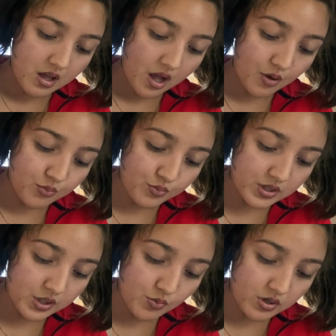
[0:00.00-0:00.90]
I
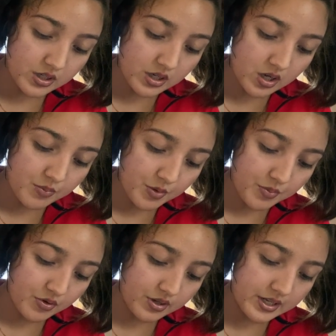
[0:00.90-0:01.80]
really wanted to come up
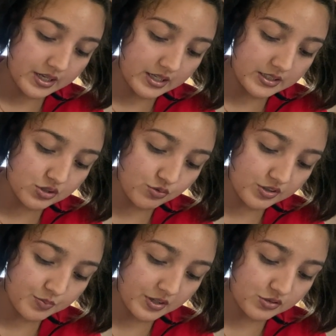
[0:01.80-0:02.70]
on here to
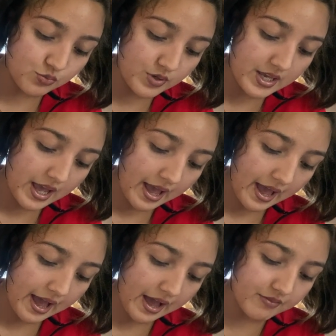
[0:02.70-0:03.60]
express we
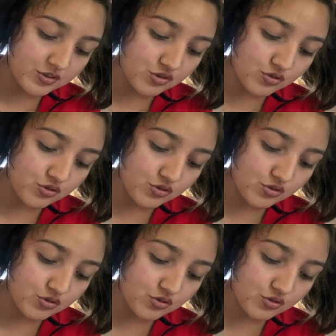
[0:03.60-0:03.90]
have